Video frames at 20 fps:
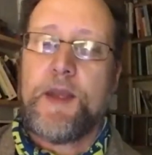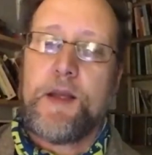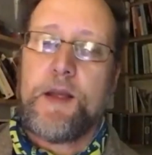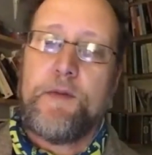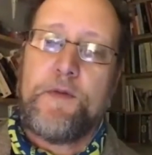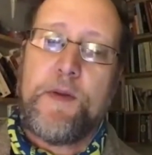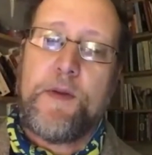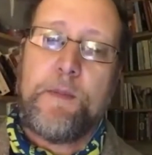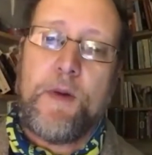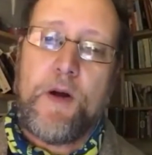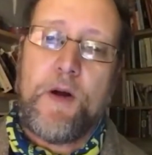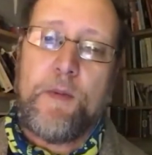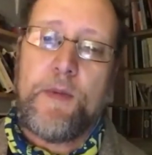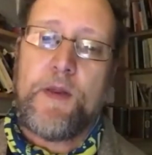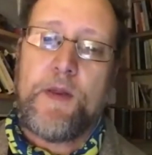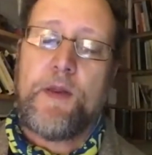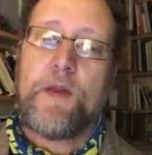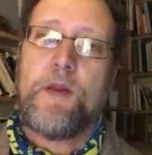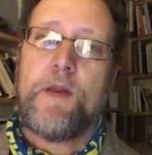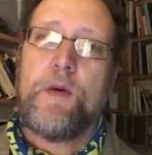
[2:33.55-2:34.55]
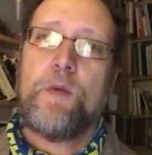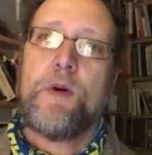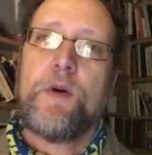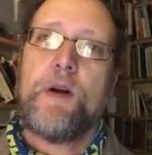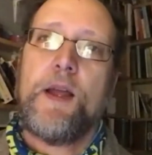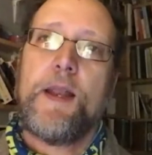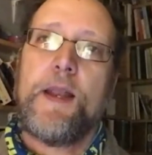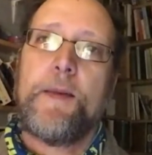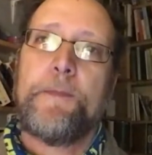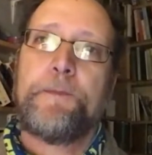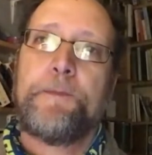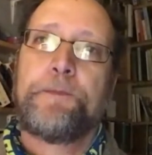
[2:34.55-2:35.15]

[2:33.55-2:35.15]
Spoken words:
of the moment that we're in.